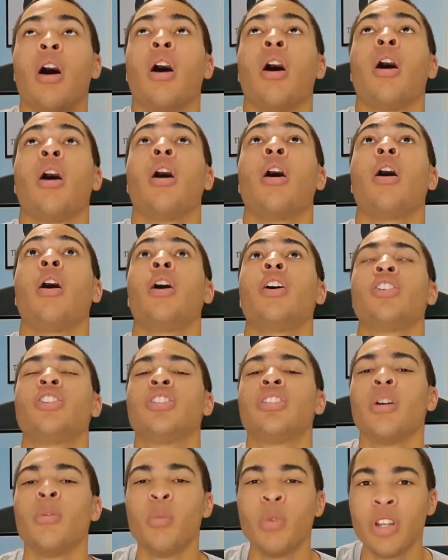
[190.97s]

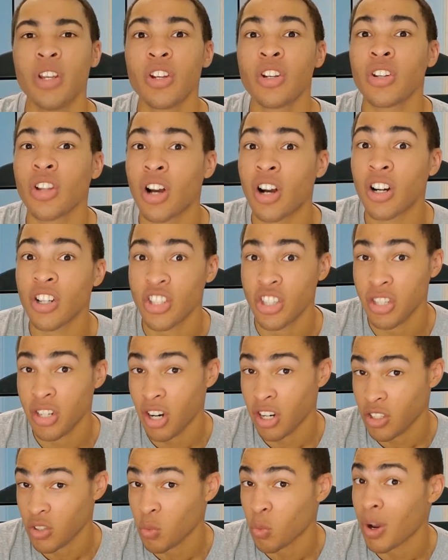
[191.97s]
awesome when your dog
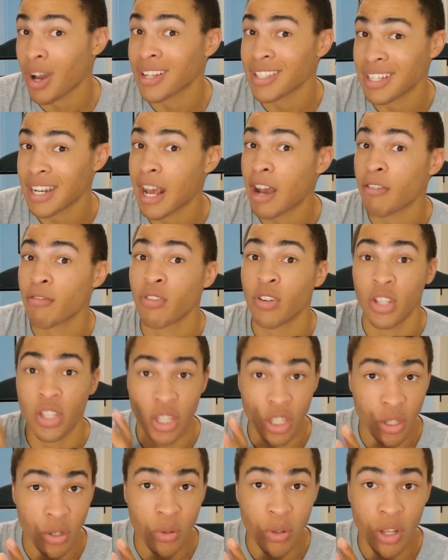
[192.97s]
starts watching out for
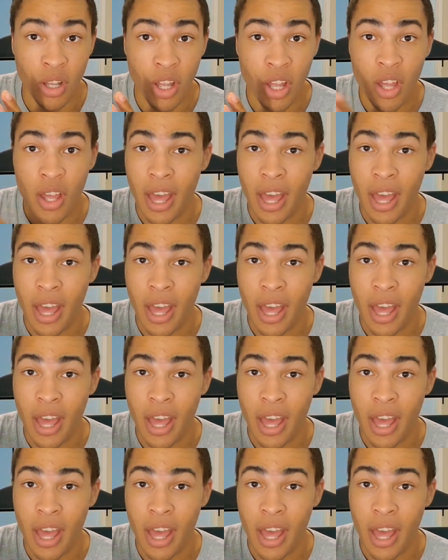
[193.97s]
you,